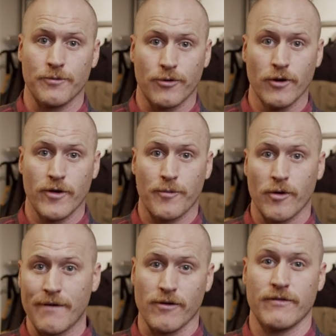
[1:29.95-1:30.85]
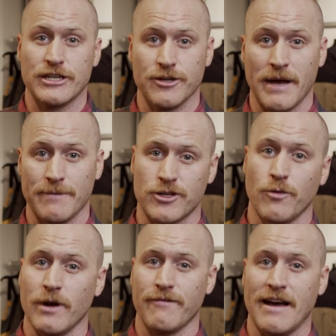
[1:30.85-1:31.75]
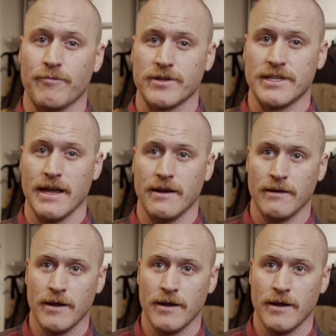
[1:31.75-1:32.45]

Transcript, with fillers: improve your peripheral vision by up to 25%.